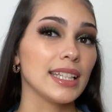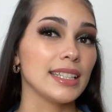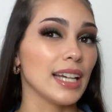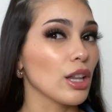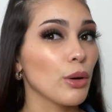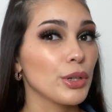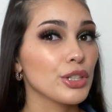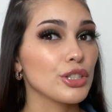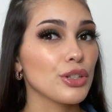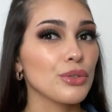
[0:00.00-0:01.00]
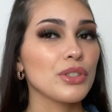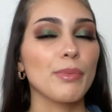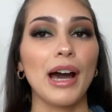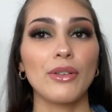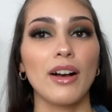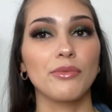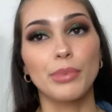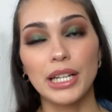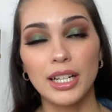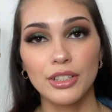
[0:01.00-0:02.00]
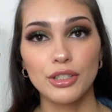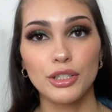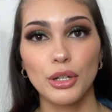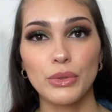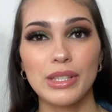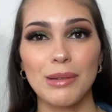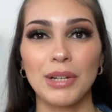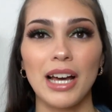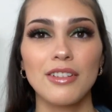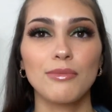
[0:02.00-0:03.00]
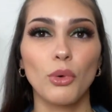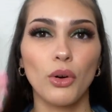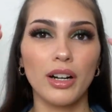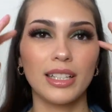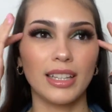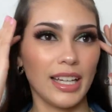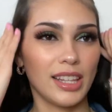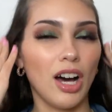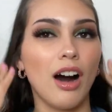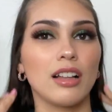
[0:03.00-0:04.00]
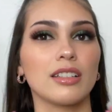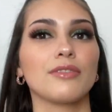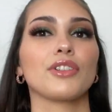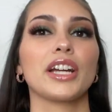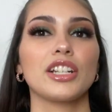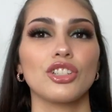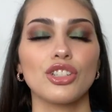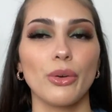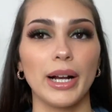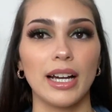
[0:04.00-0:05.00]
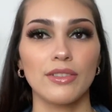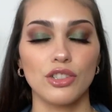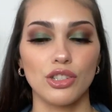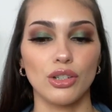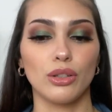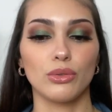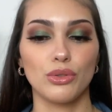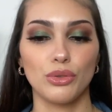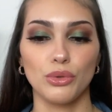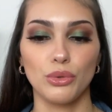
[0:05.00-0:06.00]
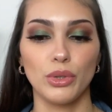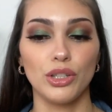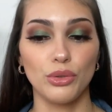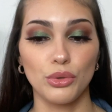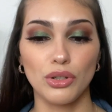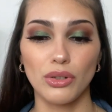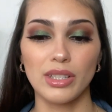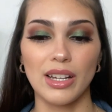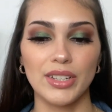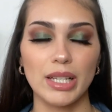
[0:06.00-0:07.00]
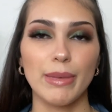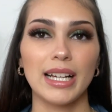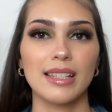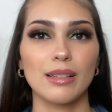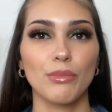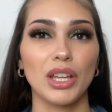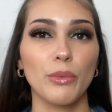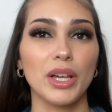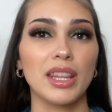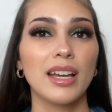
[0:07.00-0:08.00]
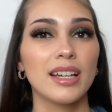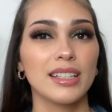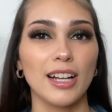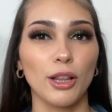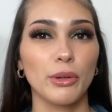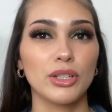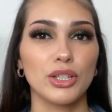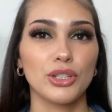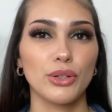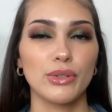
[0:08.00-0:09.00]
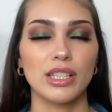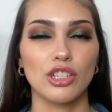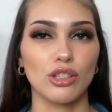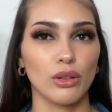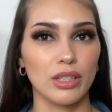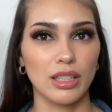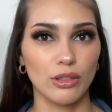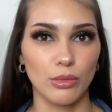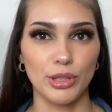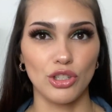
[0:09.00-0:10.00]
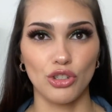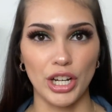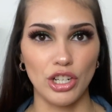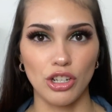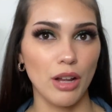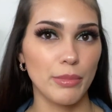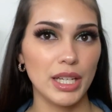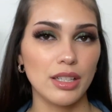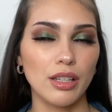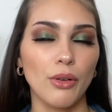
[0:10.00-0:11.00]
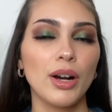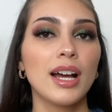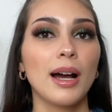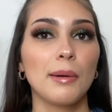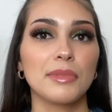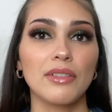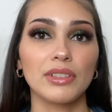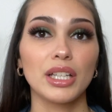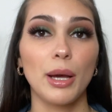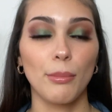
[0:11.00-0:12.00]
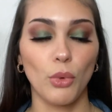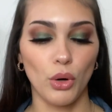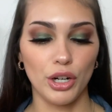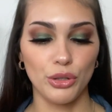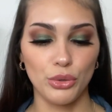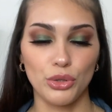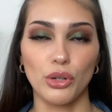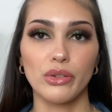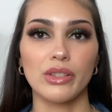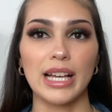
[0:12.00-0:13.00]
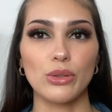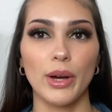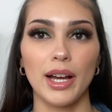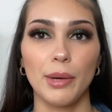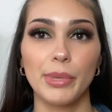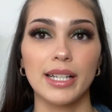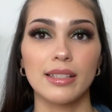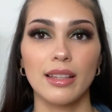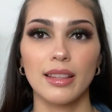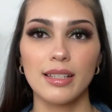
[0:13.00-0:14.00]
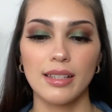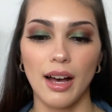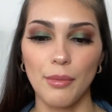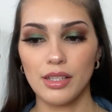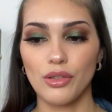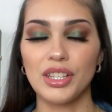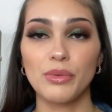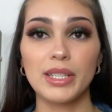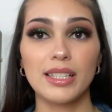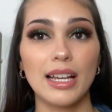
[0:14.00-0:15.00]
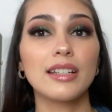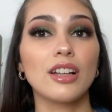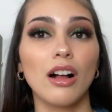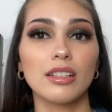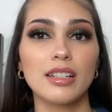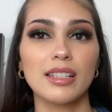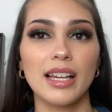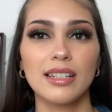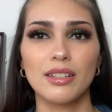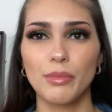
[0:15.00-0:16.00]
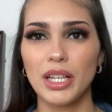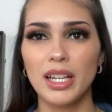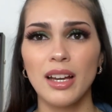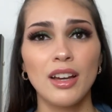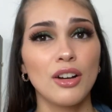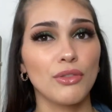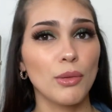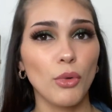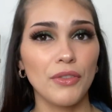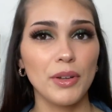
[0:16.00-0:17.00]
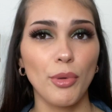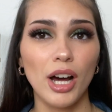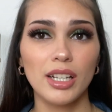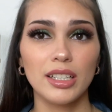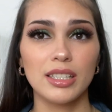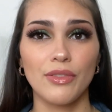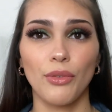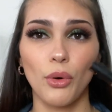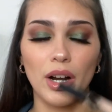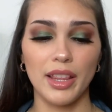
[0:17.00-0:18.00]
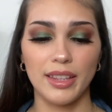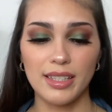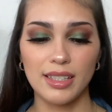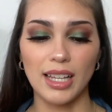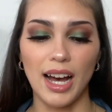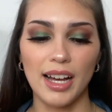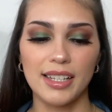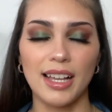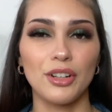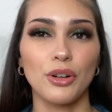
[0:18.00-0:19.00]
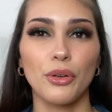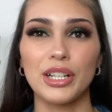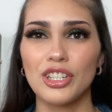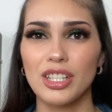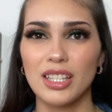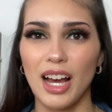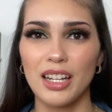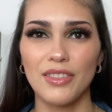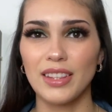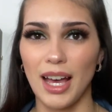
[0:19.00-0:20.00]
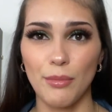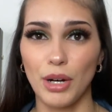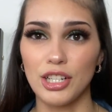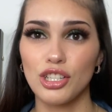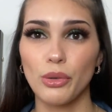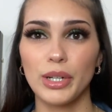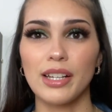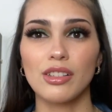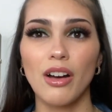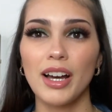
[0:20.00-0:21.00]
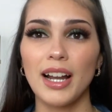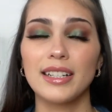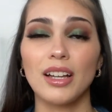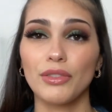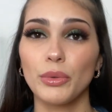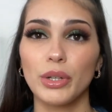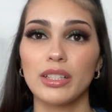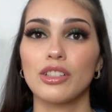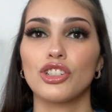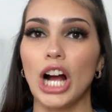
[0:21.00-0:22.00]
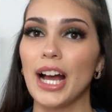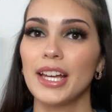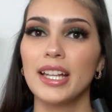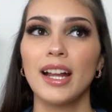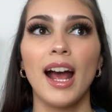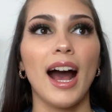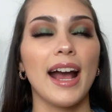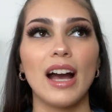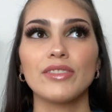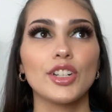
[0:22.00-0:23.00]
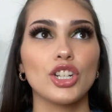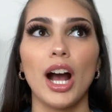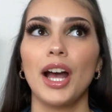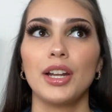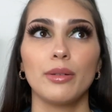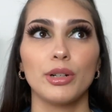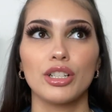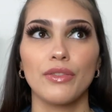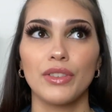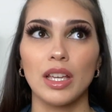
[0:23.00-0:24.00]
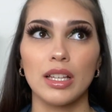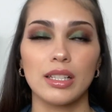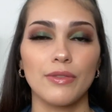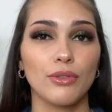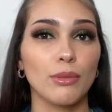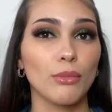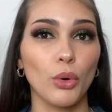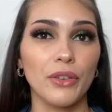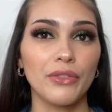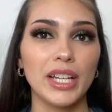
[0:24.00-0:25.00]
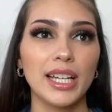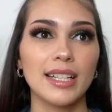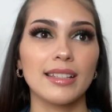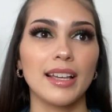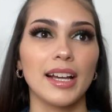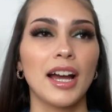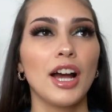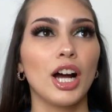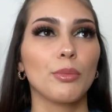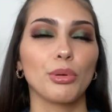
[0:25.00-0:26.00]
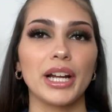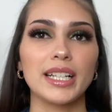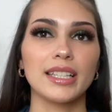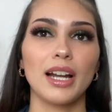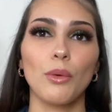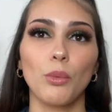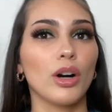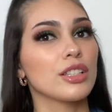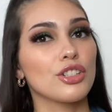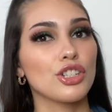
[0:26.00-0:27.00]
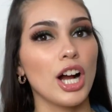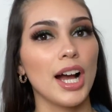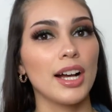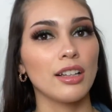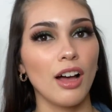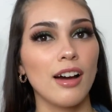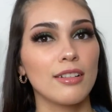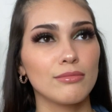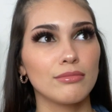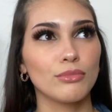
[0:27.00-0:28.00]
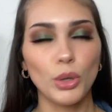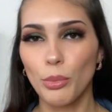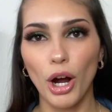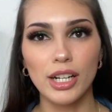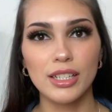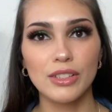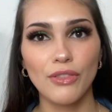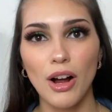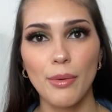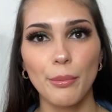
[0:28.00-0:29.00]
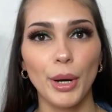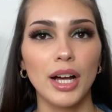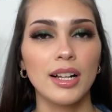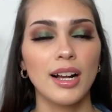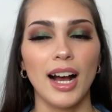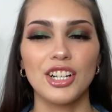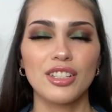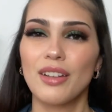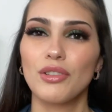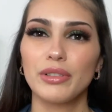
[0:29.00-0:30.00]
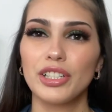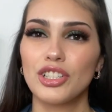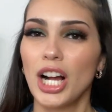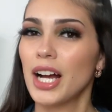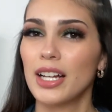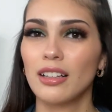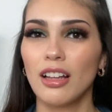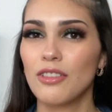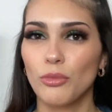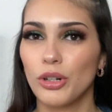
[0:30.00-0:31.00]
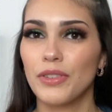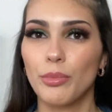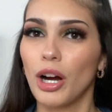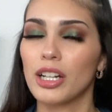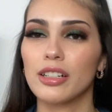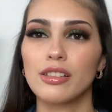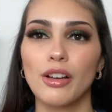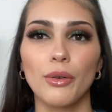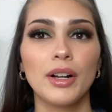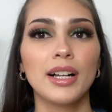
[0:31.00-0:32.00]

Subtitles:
yellow undertones, but I don't have pink undertones. I'm kind of more in like the olive range, so I kind of just go to neutrals. Every time I get something with yellow undertones, it just looks a little bit strange on me, so I'm definitely more neutral, so that's why I picked this up. So this was $10, and to me, for a Morphe product for this size, I don't know, it's just not even that much. So when I saw it, I definitely wanted to try it. I haven't tried a bunch of things from Morphe. It's like a brand that I want to try a lot more products from, but I just never really try a lot of Morphe products. So